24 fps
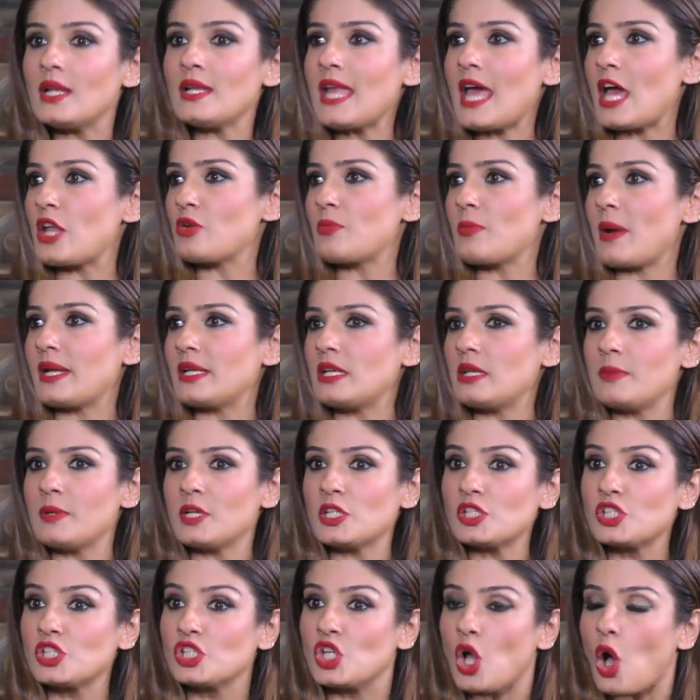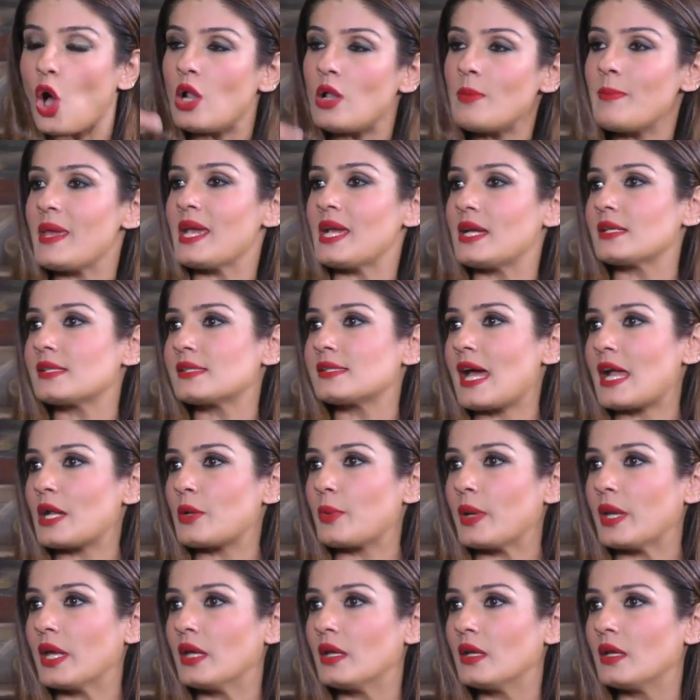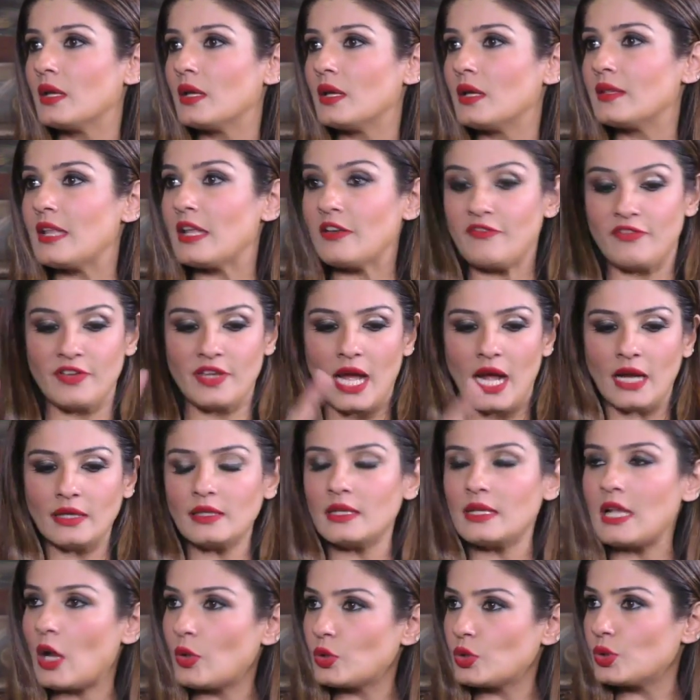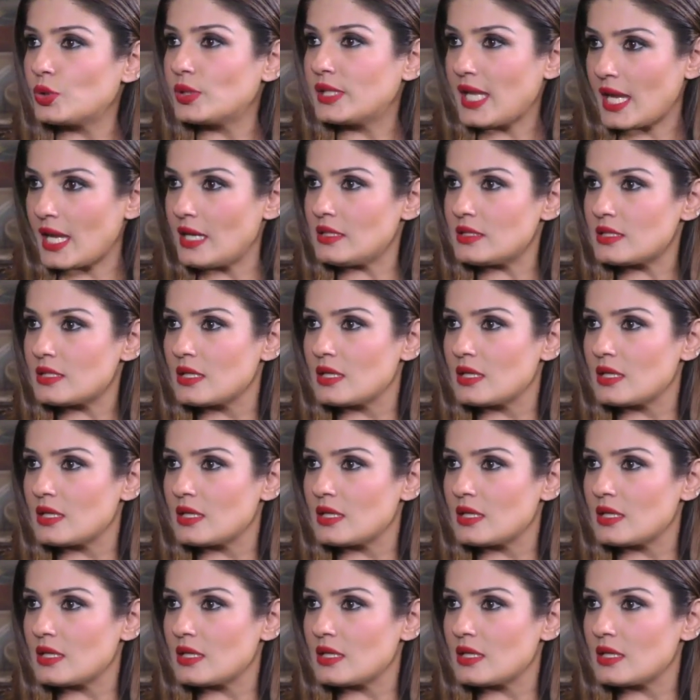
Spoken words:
are narrow-minded because y'all make us that way. that we aren't allowed to date.